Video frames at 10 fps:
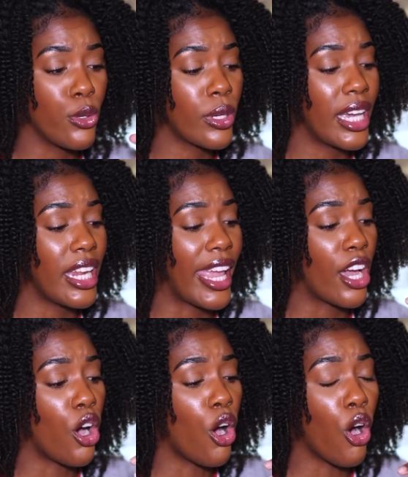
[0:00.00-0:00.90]
you get a
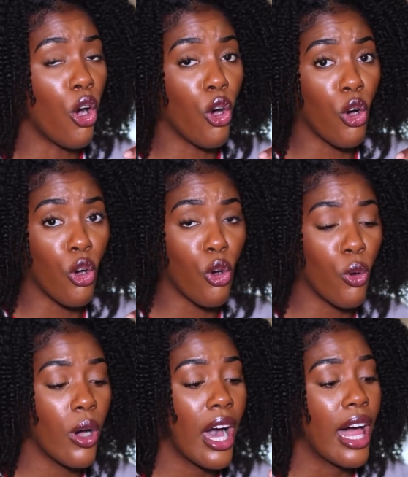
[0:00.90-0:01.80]

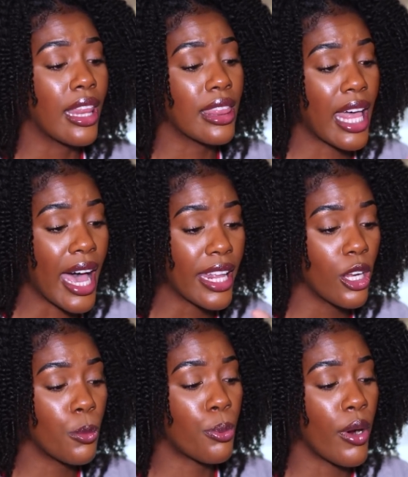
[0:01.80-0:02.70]
whole lot
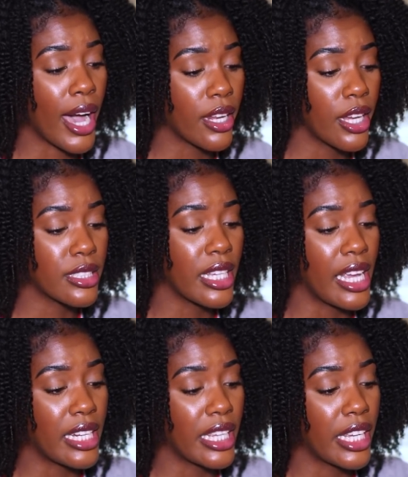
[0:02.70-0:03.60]
of product
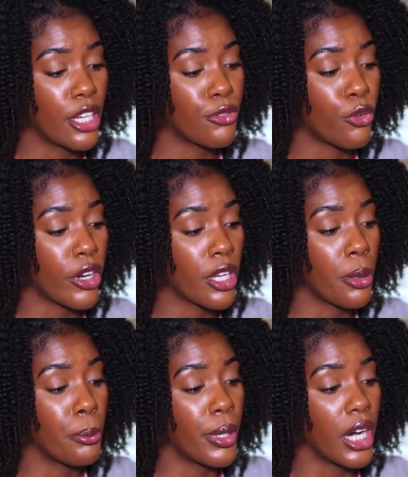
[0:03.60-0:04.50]
in here for
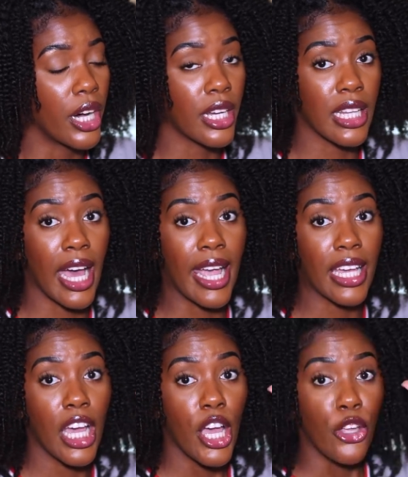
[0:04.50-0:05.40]
your buck.
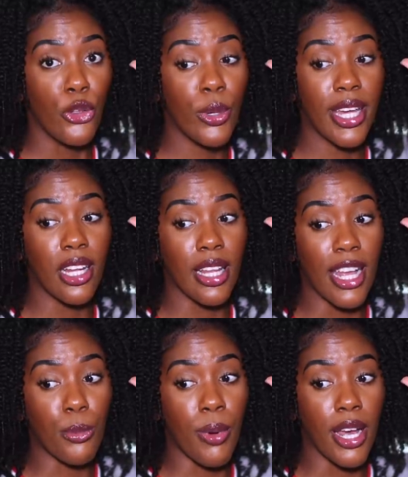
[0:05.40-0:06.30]
Like you get a
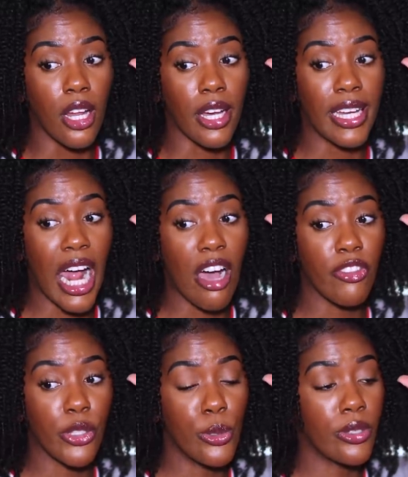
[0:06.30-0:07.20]
lot of product and
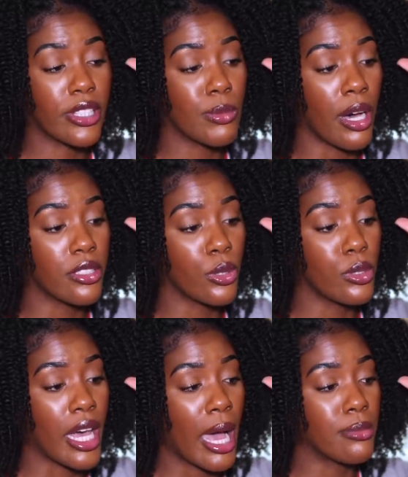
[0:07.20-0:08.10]
I've used this about
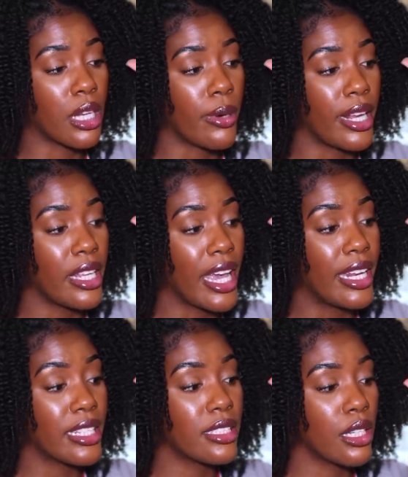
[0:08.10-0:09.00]
two times already
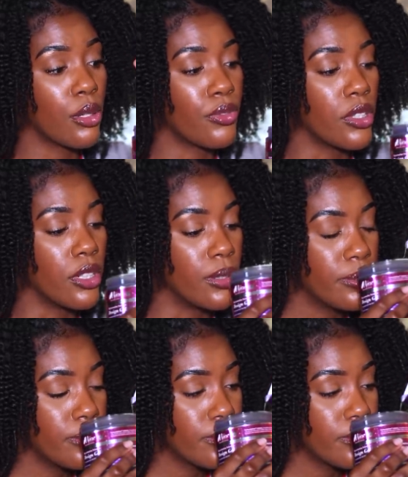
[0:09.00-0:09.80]
and it's still full.